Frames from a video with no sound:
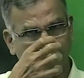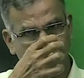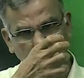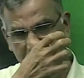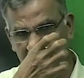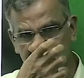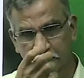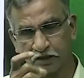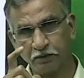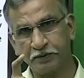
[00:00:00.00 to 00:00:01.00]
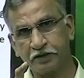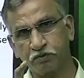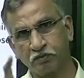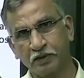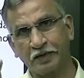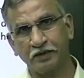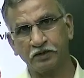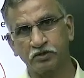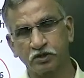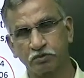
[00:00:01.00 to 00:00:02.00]
means if it is
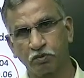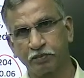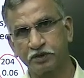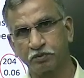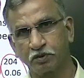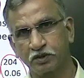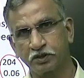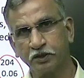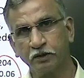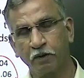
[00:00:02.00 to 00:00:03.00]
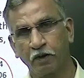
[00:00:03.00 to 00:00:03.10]
196 mopeds production,